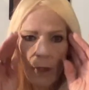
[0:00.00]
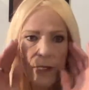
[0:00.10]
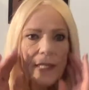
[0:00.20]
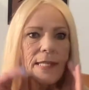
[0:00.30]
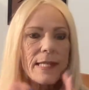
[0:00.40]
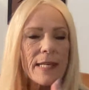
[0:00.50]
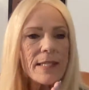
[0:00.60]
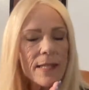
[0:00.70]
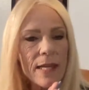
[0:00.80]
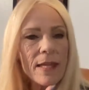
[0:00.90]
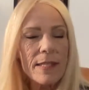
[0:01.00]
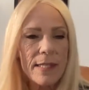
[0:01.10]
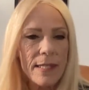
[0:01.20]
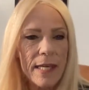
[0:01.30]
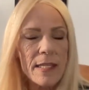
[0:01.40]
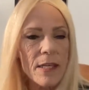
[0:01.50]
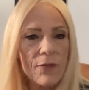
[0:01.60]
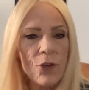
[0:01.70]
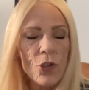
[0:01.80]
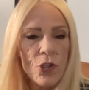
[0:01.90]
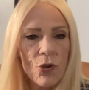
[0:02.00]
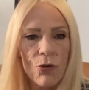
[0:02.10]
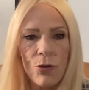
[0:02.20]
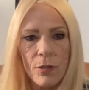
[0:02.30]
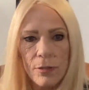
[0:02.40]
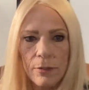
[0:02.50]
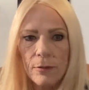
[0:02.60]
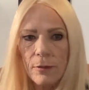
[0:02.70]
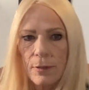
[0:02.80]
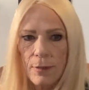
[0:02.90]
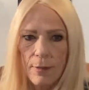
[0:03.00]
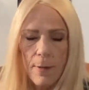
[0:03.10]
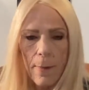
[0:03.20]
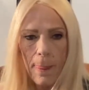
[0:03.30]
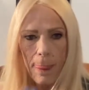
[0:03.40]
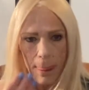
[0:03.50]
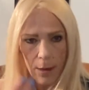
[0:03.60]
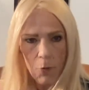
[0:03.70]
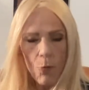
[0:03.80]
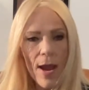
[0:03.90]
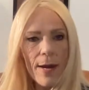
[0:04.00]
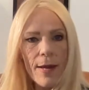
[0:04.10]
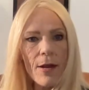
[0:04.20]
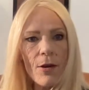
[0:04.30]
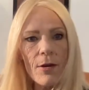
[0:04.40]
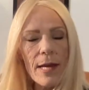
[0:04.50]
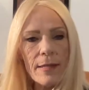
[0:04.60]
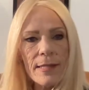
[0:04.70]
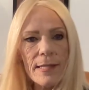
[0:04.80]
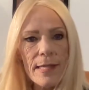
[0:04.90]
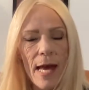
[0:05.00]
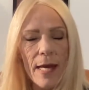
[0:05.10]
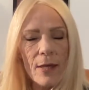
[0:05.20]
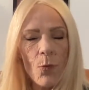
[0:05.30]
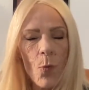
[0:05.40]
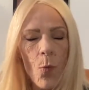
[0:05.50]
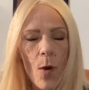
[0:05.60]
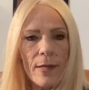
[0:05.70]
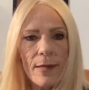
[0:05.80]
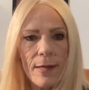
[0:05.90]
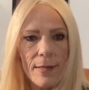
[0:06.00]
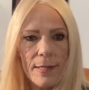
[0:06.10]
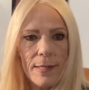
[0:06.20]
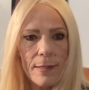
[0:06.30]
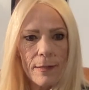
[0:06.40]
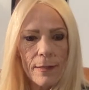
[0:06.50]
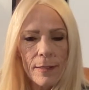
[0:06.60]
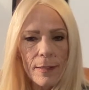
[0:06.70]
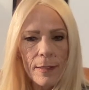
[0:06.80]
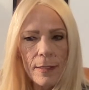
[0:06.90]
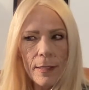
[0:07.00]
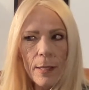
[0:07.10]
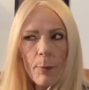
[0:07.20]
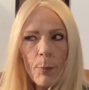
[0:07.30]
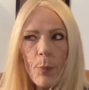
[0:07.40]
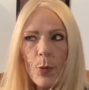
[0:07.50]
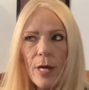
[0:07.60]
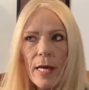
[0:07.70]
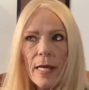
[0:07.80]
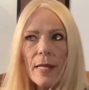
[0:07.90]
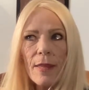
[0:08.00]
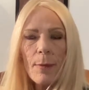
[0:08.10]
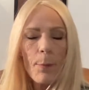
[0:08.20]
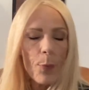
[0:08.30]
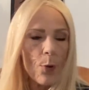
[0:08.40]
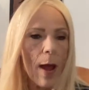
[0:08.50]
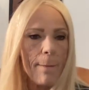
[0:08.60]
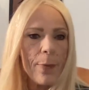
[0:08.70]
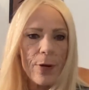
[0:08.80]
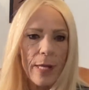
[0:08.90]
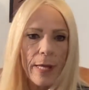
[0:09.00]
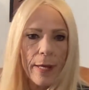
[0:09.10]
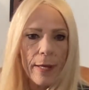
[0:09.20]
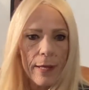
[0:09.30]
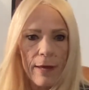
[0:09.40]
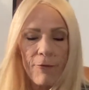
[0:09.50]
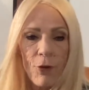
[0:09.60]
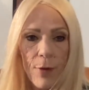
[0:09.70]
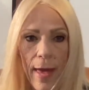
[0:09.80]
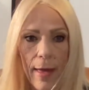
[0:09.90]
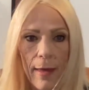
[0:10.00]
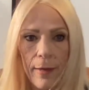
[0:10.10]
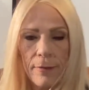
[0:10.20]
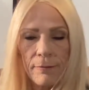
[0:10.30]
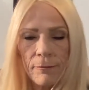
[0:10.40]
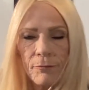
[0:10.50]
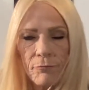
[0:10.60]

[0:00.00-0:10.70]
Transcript: sit in the seat of your soul, right here inside oneness. Breathe properly if you can.